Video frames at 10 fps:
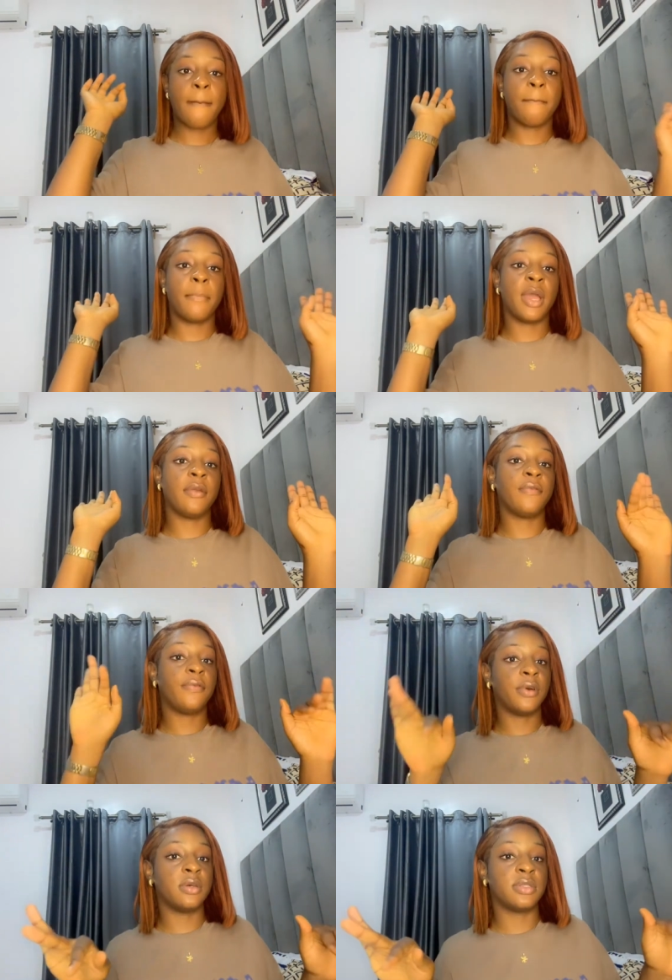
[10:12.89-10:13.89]
My
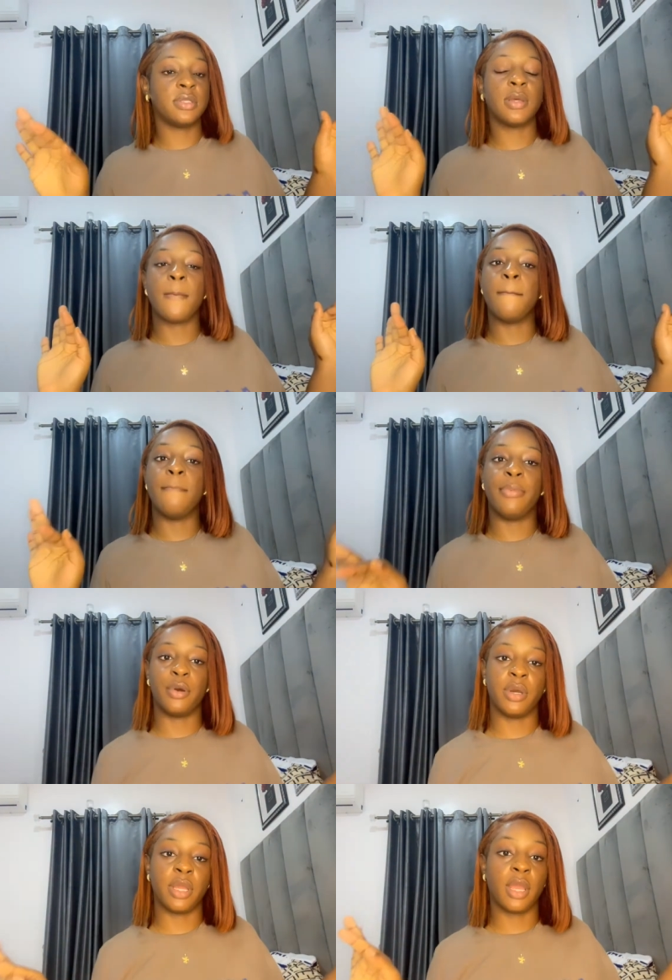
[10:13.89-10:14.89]
first
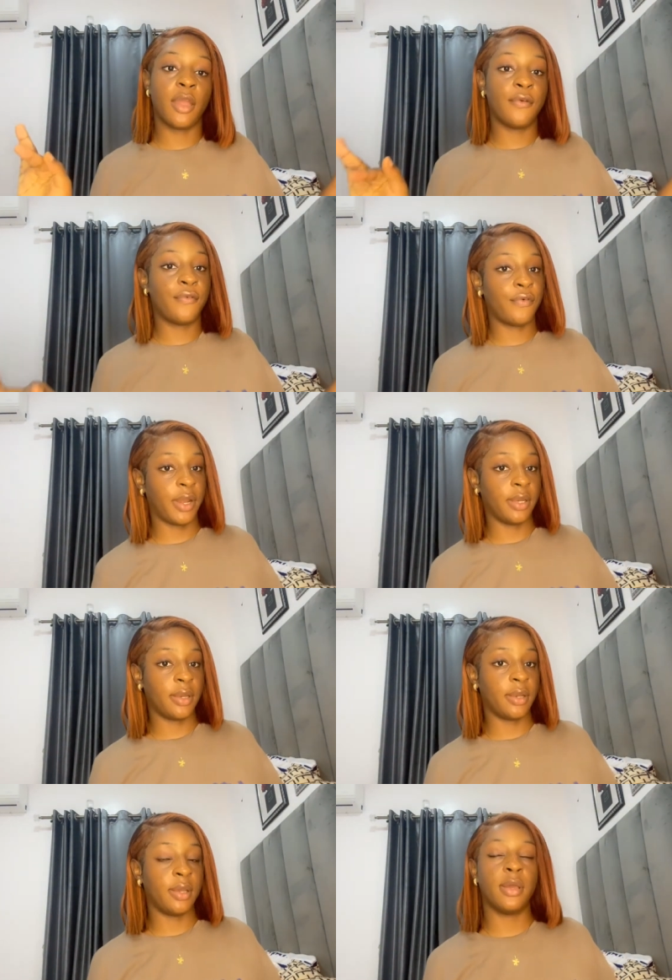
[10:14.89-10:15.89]
boyfriend.